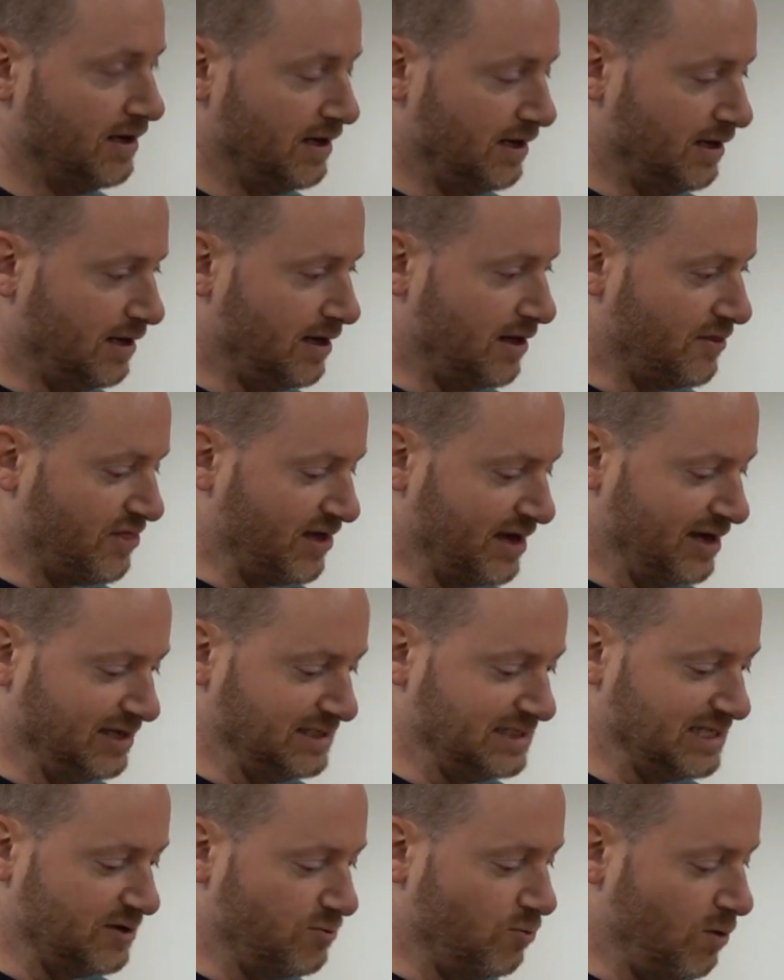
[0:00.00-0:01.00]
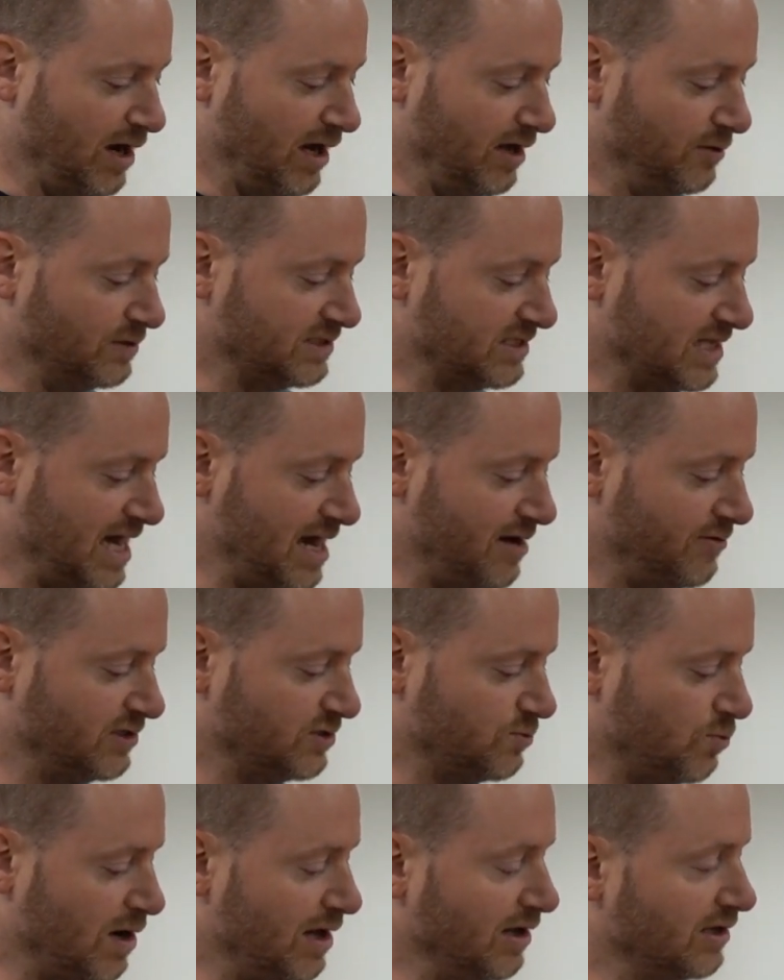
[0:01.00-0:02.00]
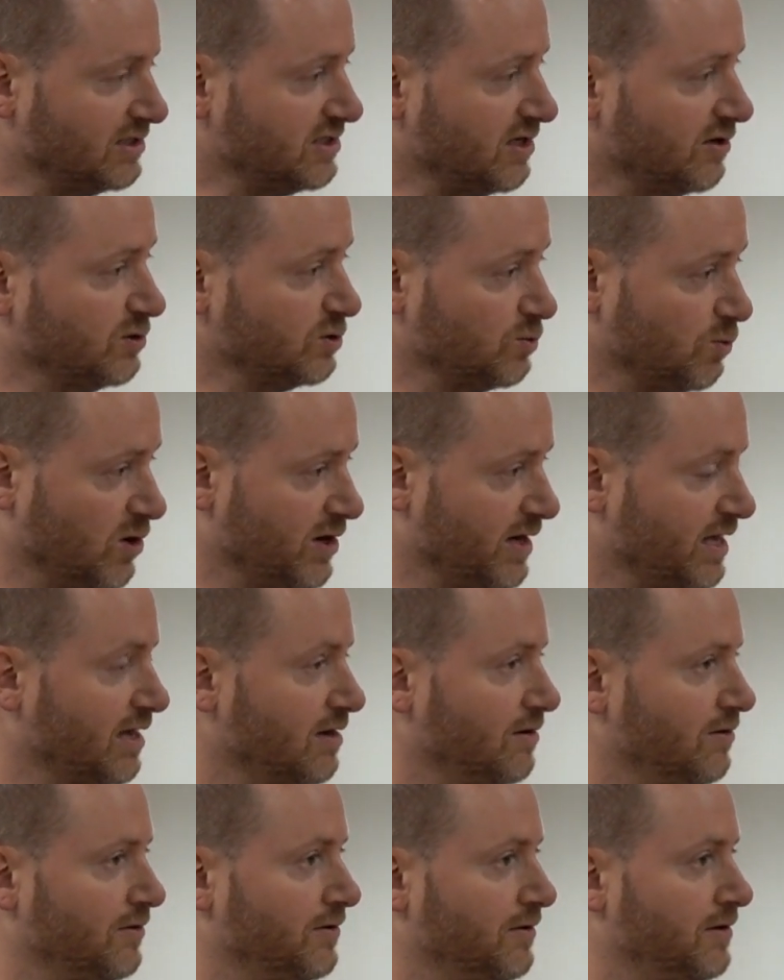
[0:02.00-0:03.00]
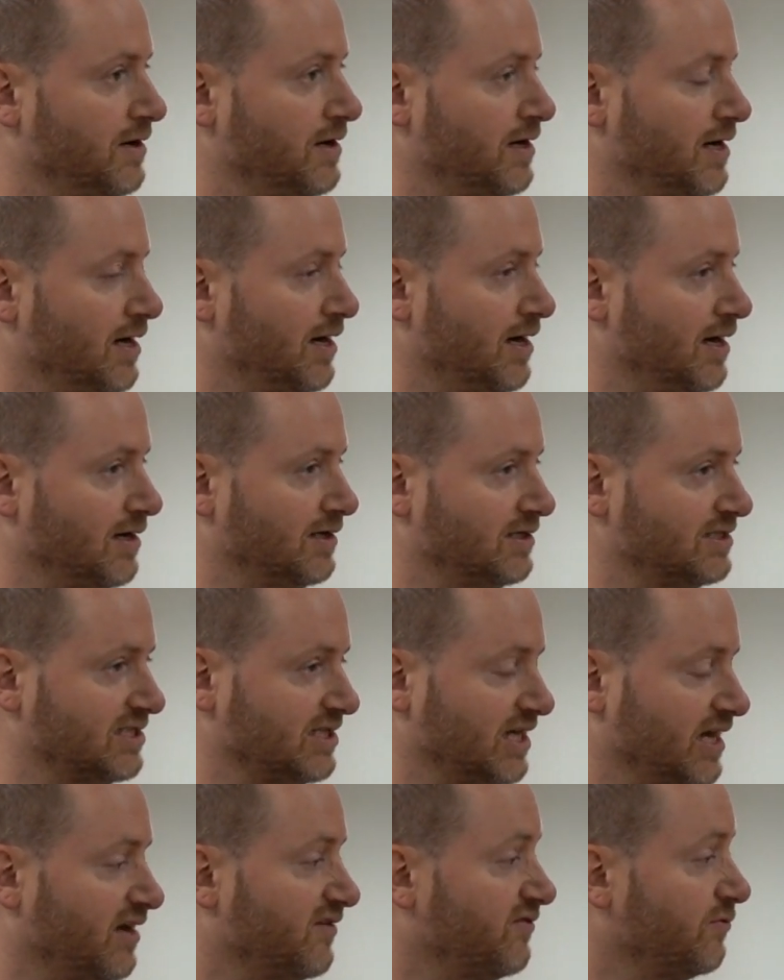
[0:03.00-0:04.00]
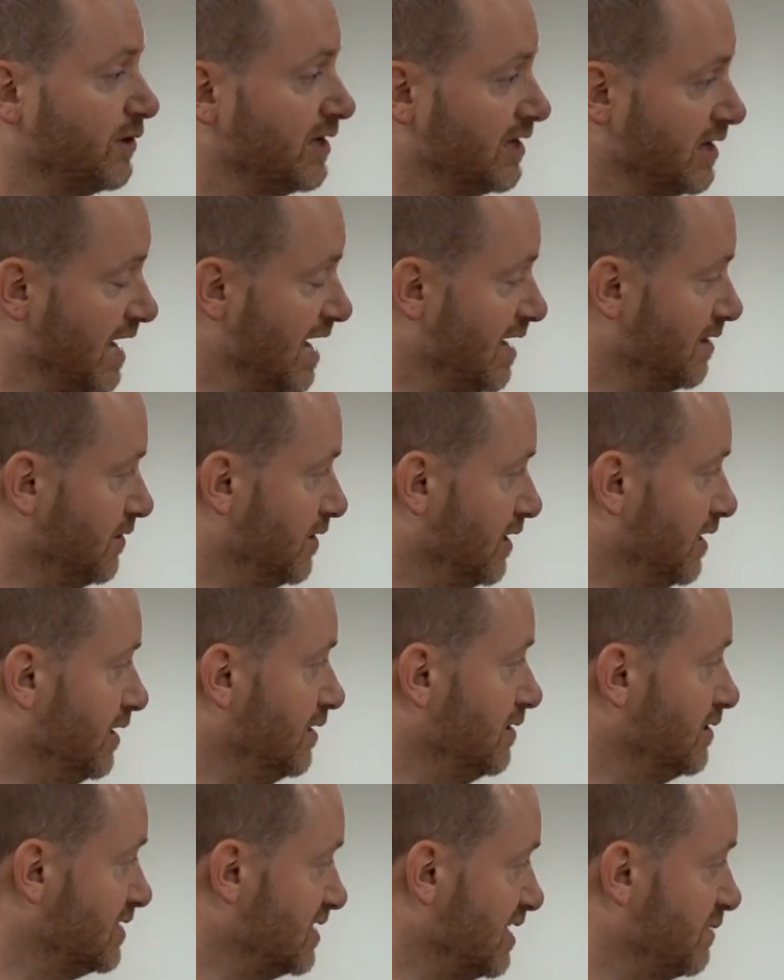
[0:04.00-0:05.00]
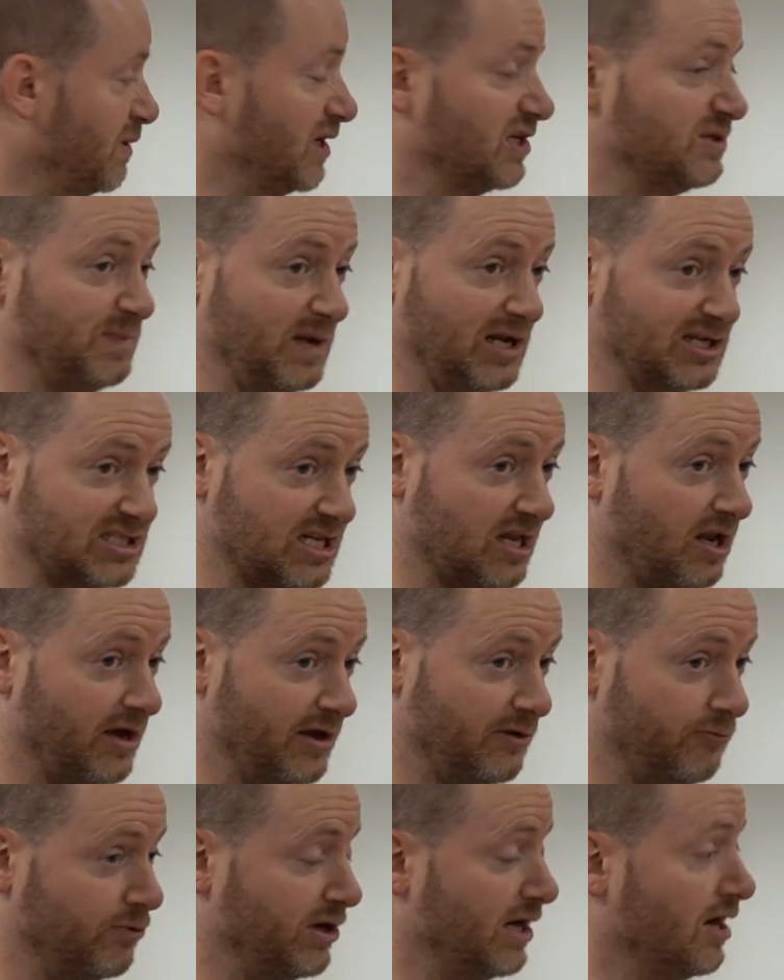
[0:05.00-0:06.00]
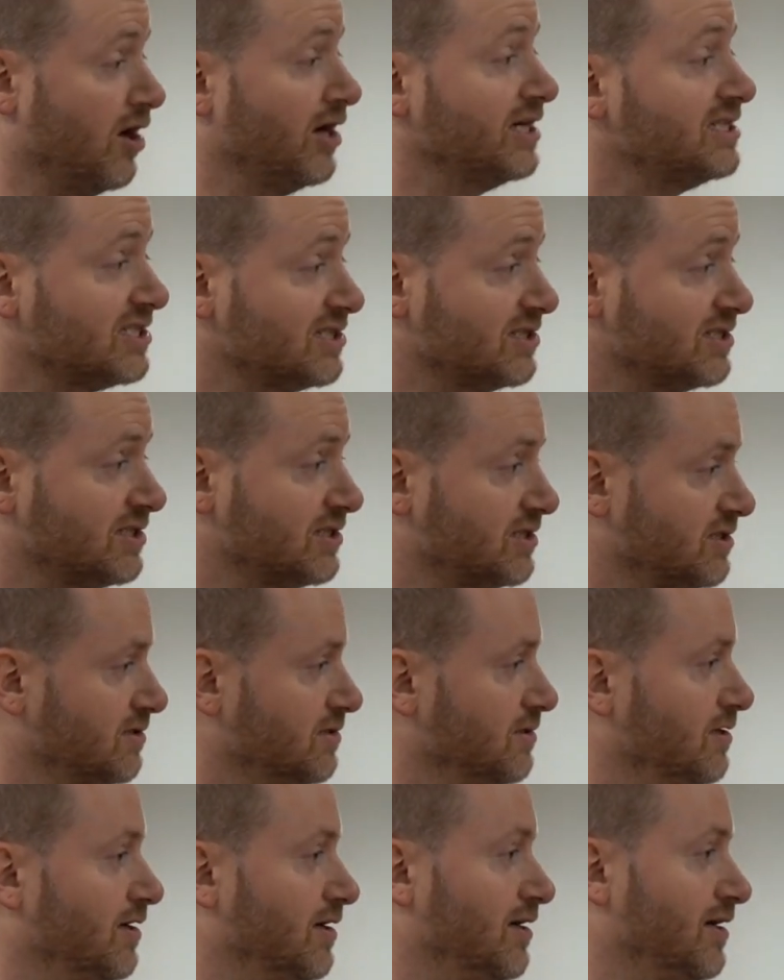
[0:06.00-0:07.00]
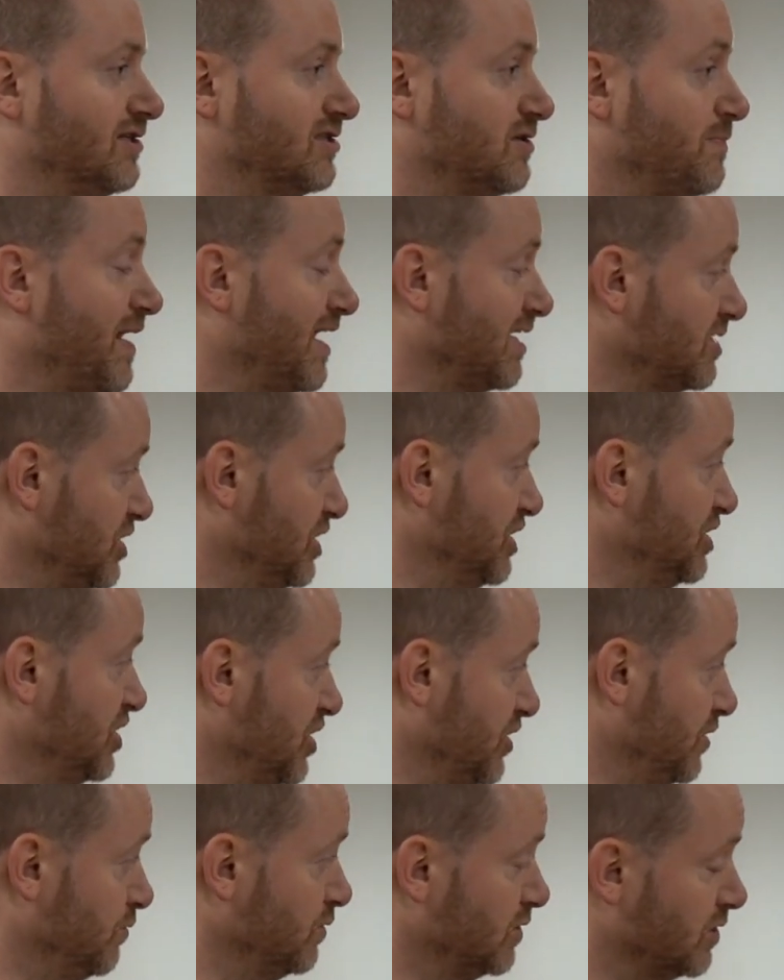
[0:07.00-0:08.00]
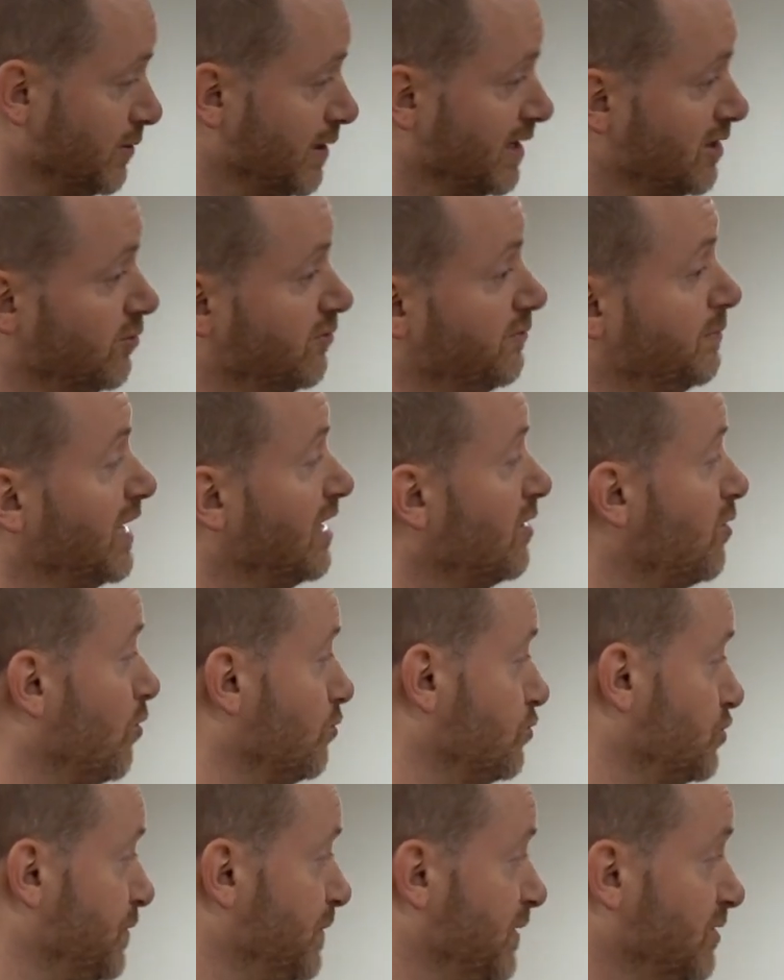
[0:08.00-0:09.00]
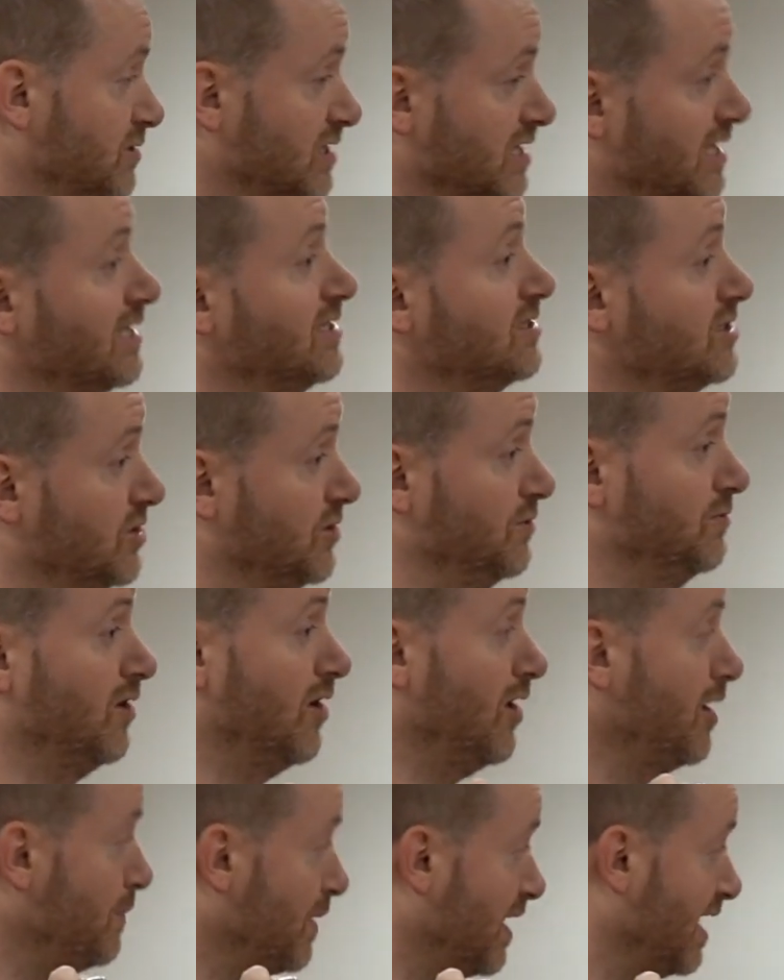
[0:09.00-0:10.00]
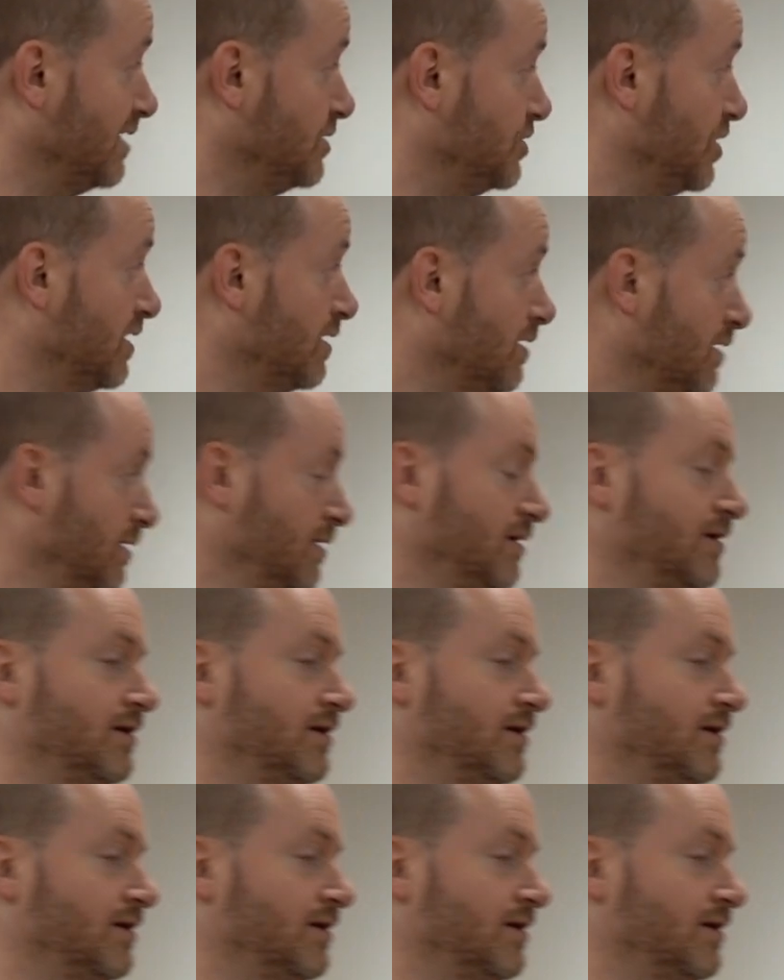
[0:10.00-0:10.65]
a thing I did while I was there as well is I was working on seeing if we could get the C++ client relicensed as Apache 2, so it could have been contributed into Hyperledger.